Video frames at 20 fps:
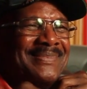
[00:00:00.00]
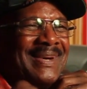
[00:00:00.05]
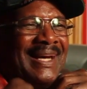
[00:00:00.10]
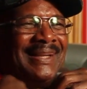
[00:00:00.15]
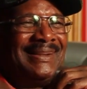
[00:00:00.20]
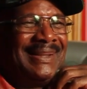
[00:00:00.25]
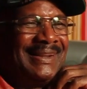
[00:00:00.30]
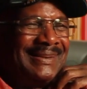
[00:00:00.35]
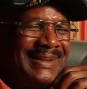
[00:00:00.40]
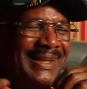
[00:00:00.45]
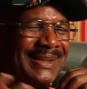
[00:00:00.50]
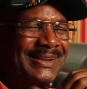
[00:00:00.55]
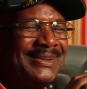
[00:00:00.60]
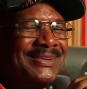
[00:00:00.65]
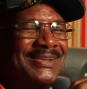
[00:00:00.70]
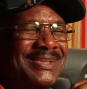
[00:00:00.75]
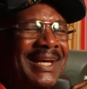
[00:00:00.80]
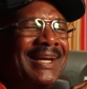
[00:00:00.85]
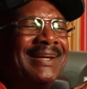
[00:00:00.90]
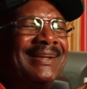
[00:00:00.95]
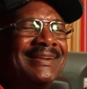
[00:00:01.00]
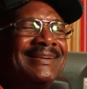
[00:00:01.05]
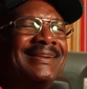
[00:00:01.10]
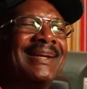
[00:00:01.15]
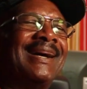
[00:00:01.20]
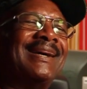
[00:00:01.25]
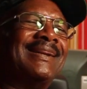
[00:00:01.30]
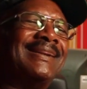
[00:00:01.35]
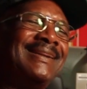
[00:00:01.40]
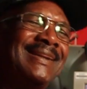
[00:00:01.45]
I did get to shake his
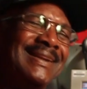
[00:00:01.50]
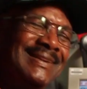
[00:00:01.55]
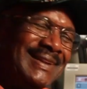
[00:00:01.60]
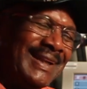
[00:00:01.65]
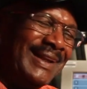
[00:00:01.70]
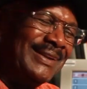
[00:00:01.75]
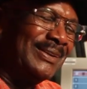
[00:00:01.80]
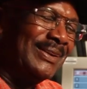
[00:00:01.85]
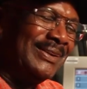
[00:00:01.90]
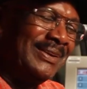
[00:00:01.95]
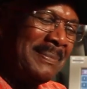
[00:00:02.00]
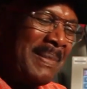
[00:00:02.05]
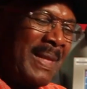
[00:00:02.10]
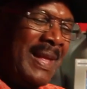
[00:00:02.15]
hand, did get to